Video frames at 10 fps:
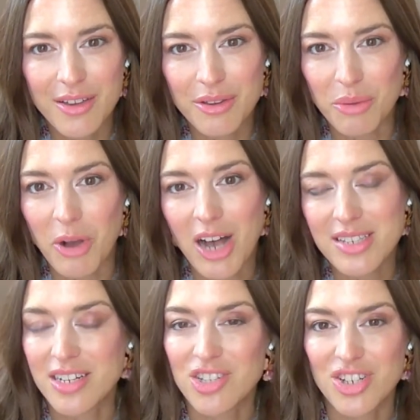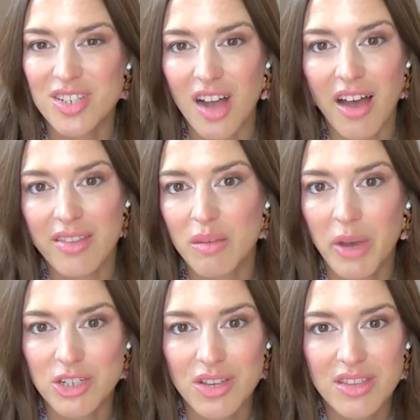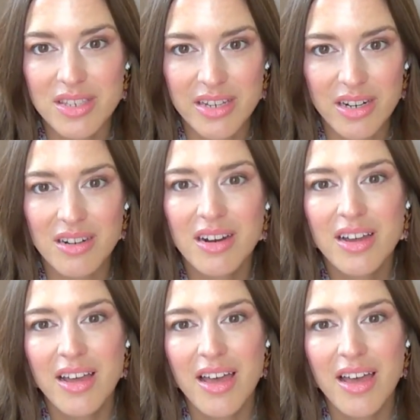your boss and it's just not in the budget this year,